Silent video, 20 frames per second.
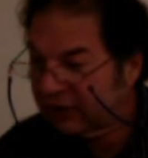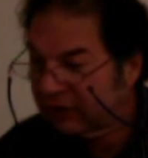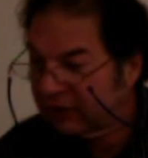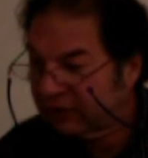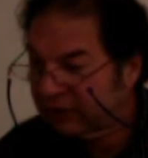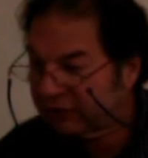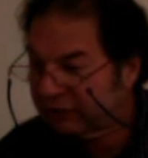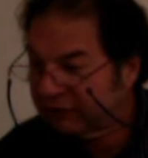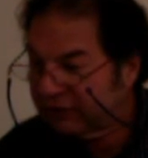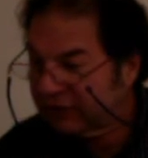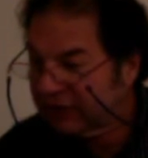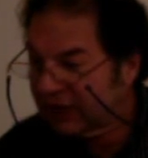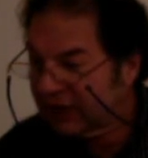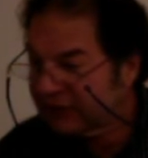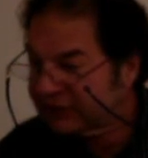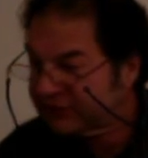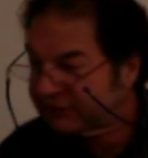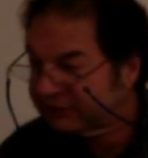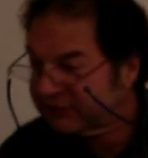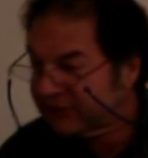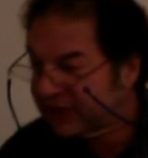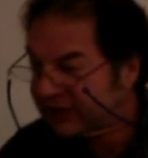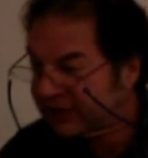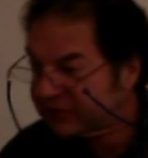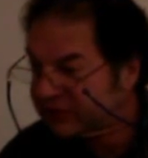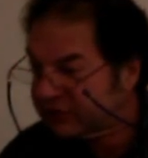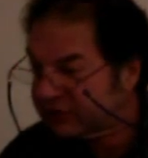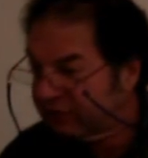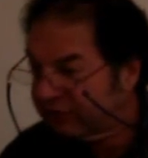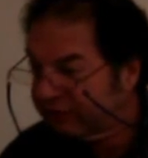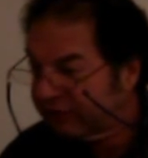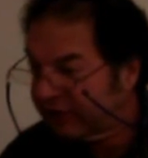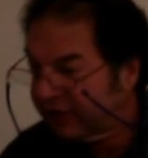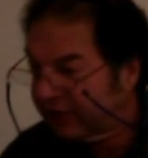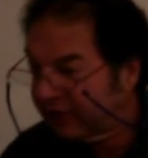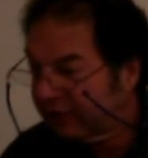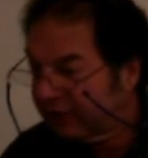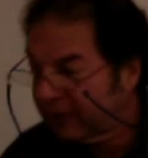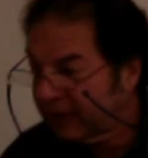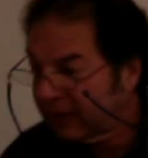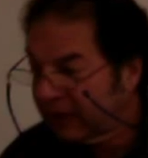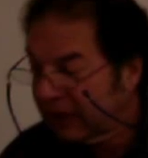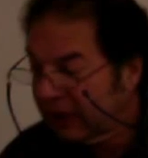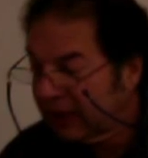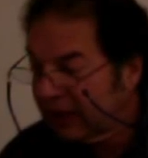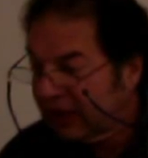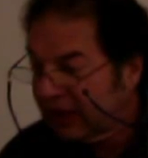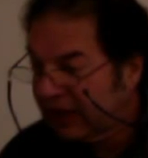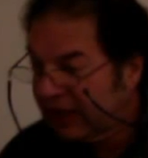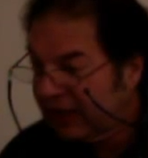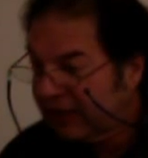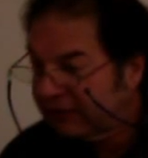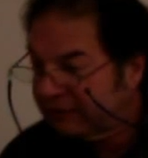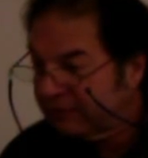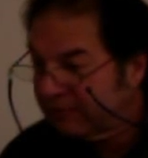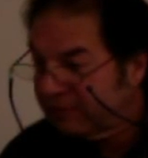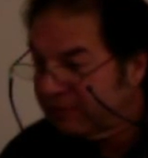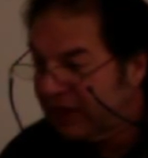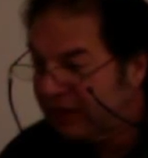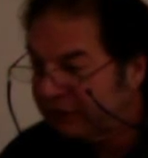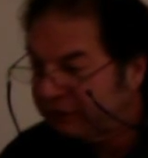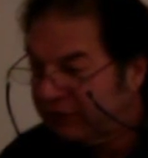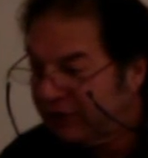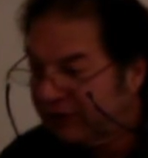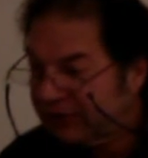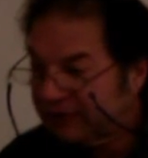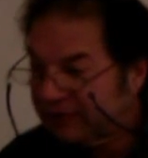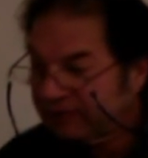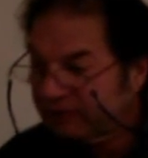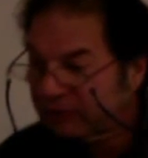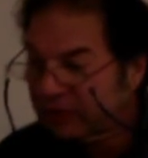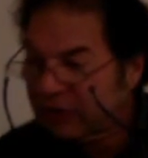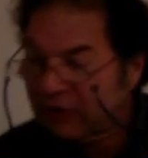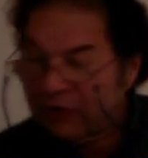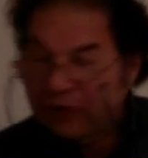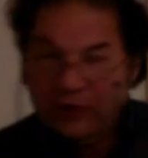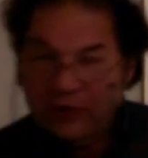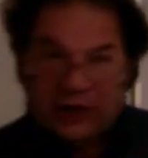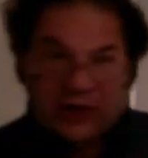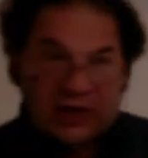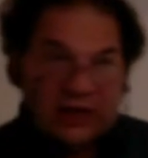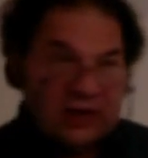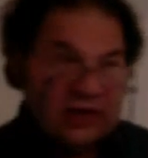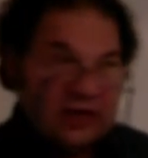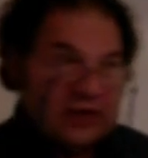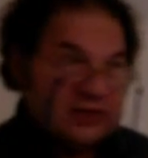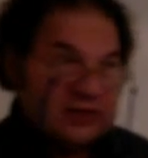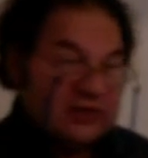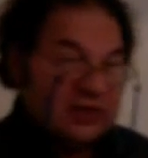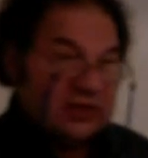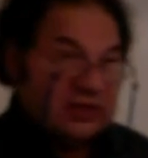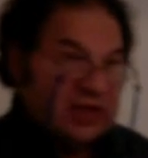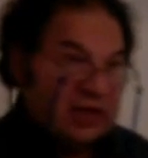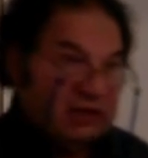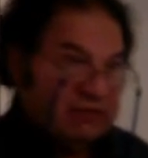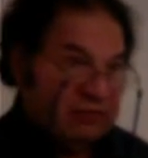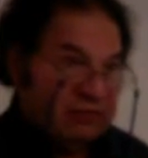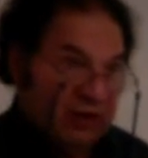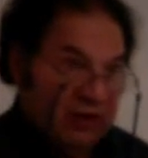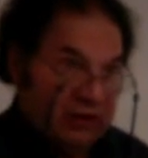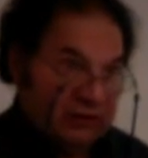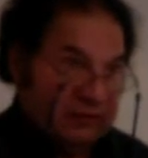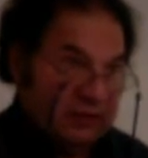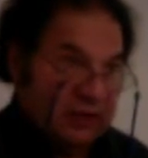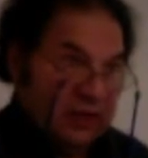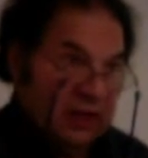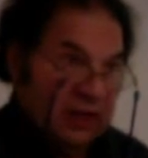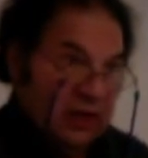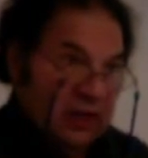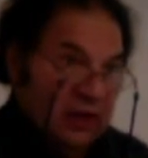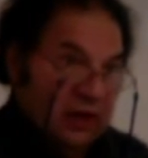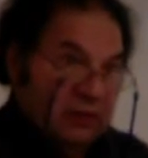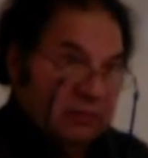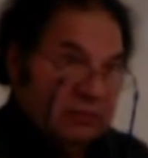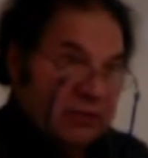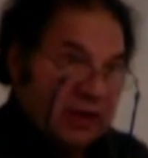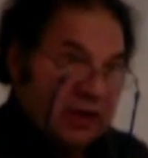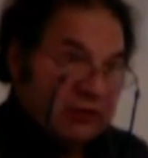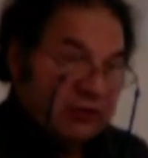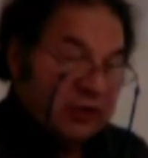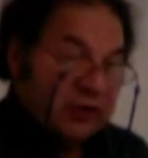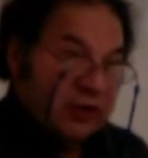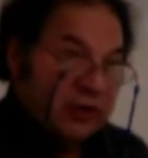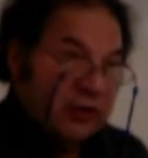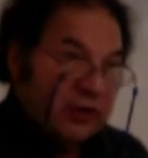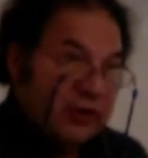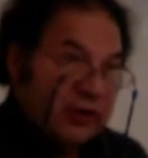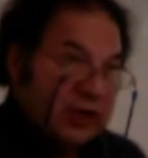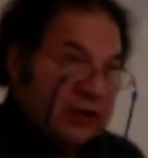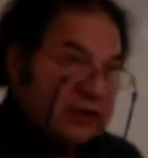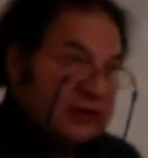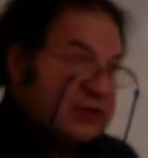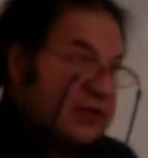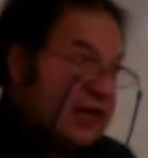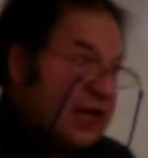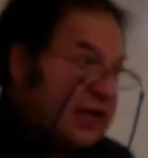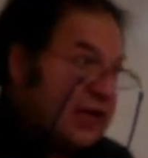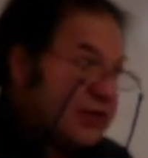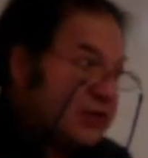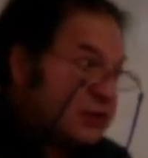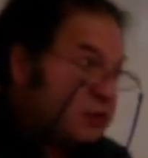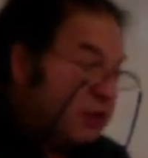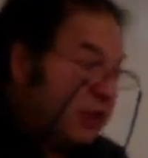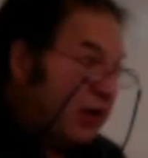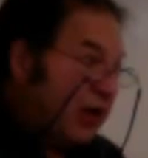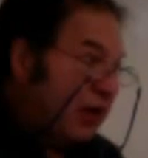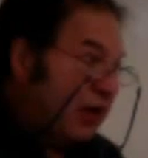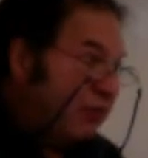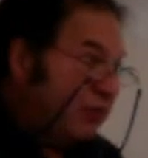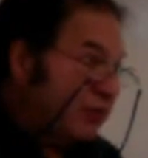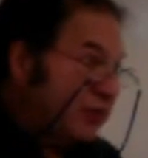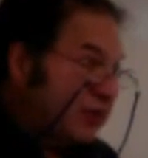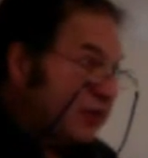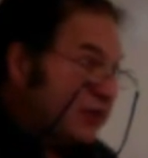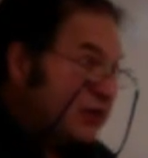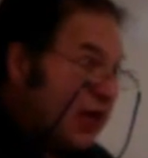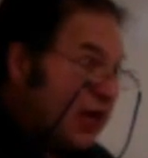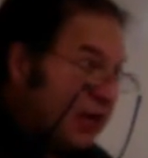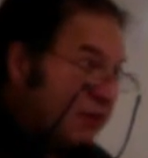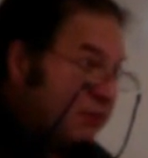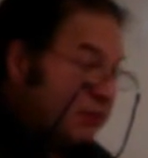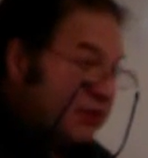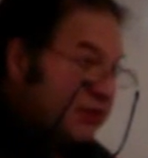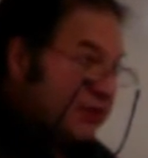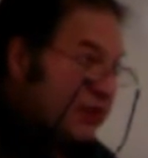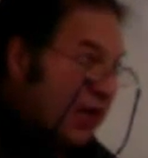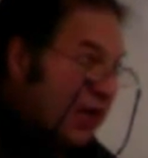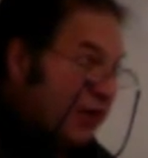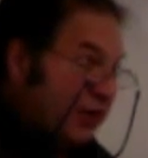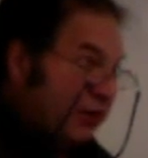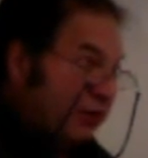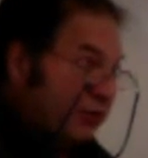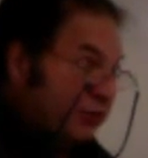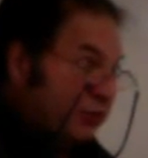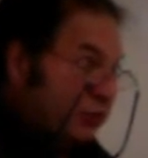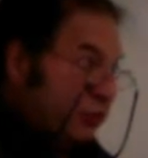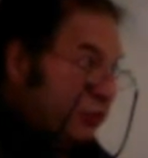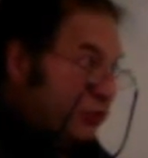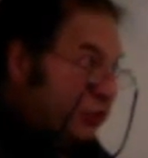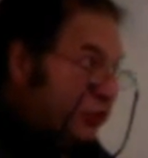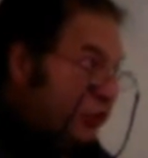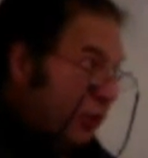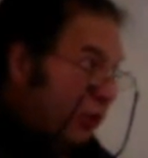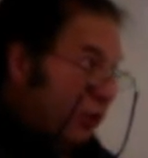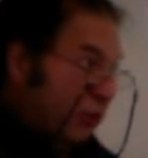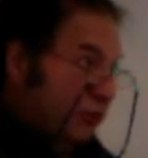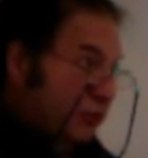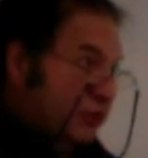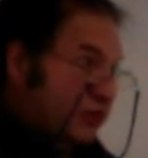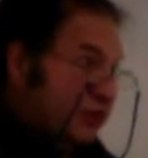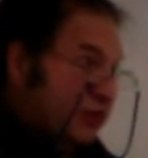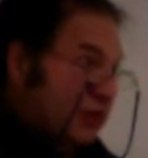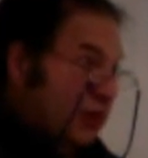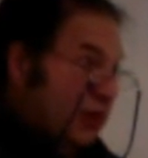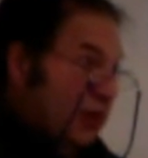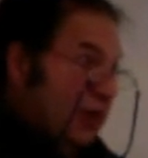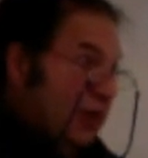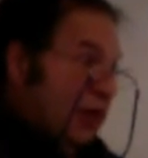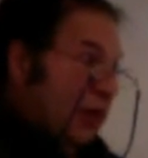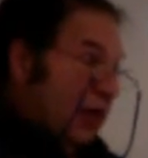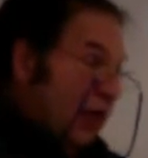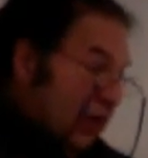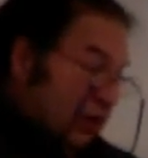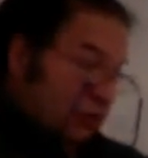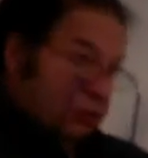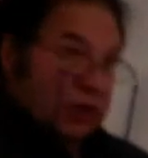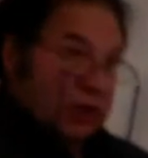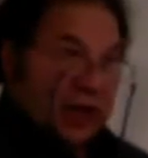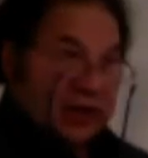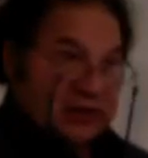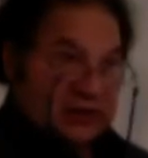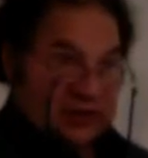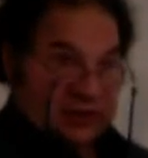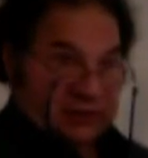3 lines of text over here. And metric kerning is the default. Metric kerning takes whatever the type designer chose and applies it.